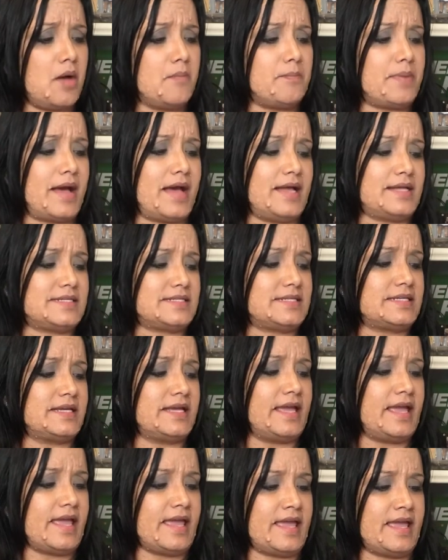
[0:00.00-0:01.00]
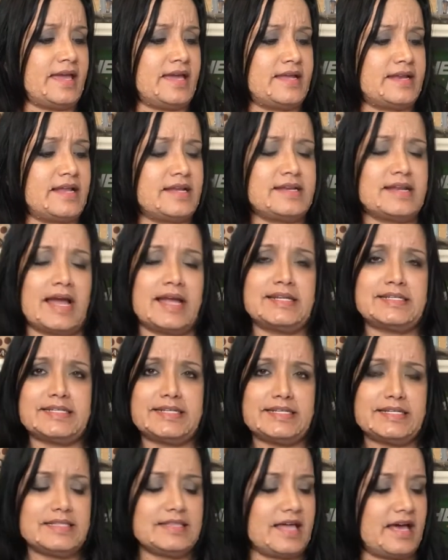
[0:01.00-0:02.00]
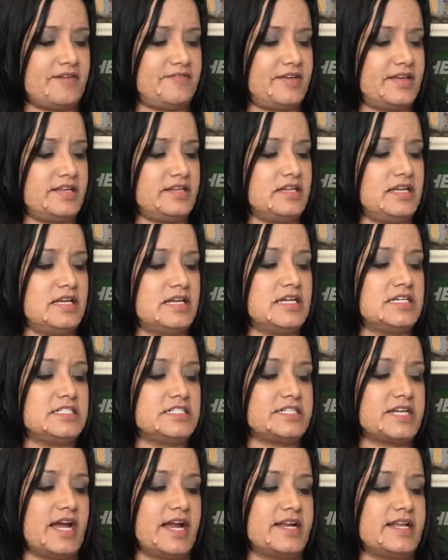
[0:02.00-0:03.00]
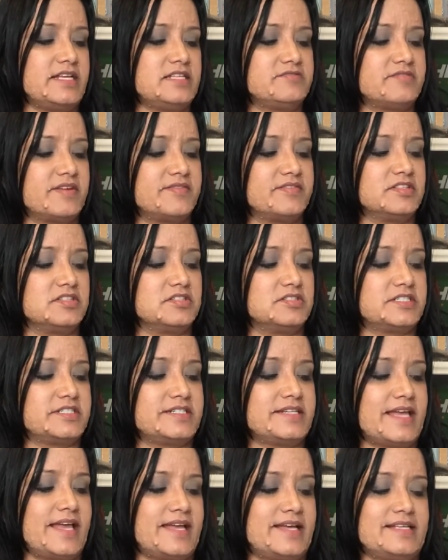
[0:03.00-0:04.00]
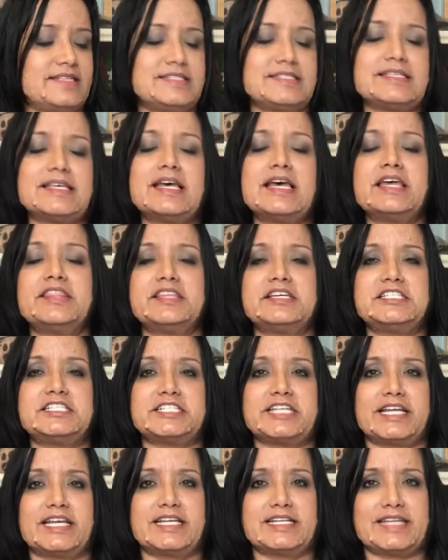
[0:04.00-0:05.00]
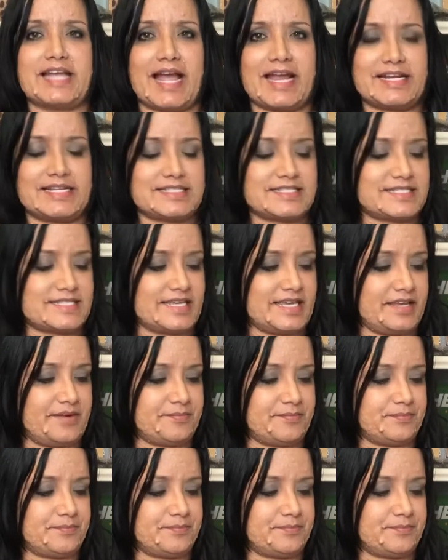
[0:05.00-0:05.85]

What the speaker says: But in 1911, Chinese Revolution ends the Qing Dynasty.